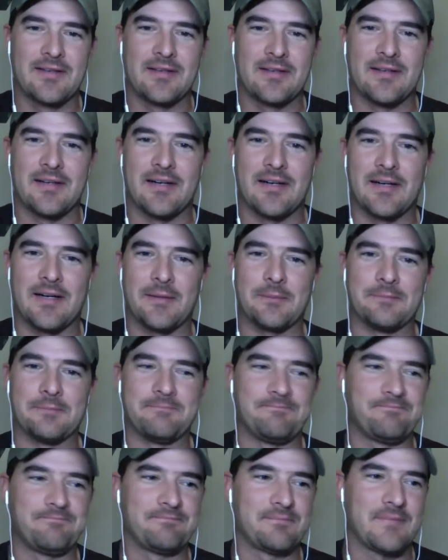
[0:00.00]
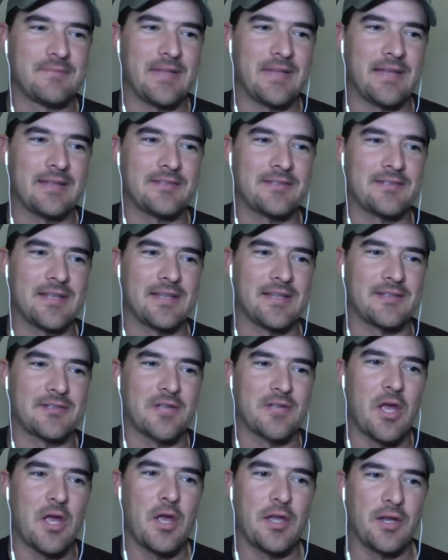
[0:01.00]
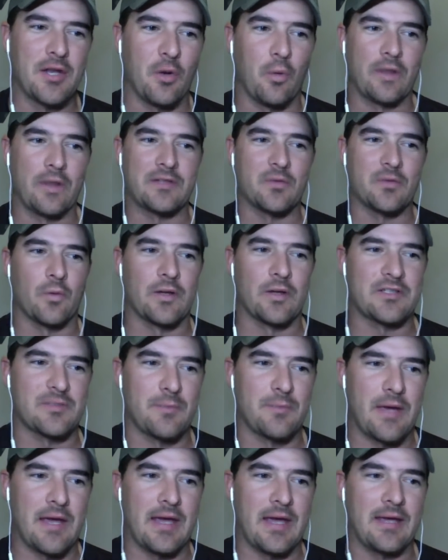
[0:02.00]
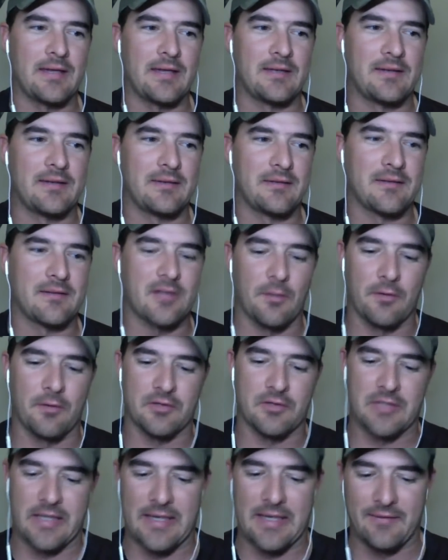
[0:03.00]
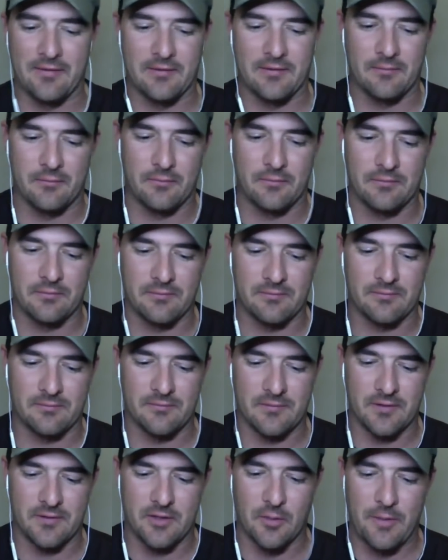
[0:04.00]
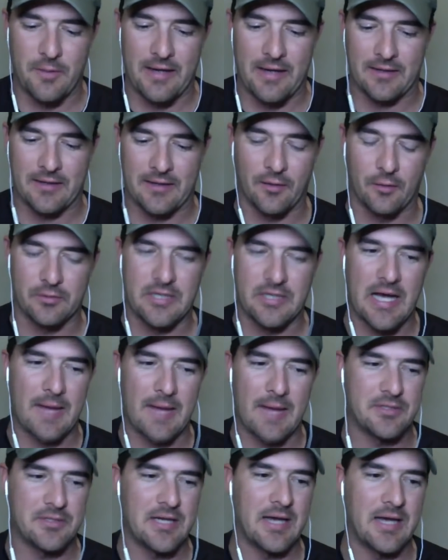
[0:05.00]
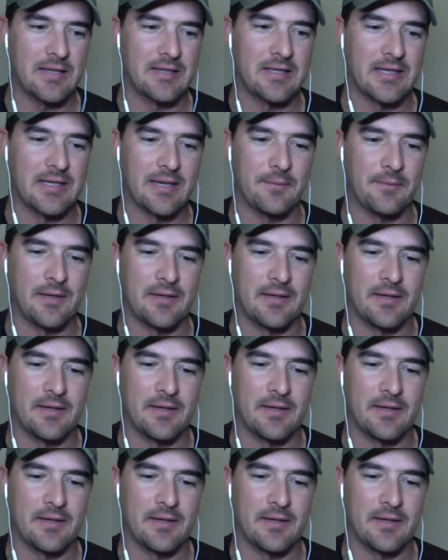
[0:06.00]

Um, it's it's you know what's what's made it's almost like even go back to the whole Top Shot thing. I mean,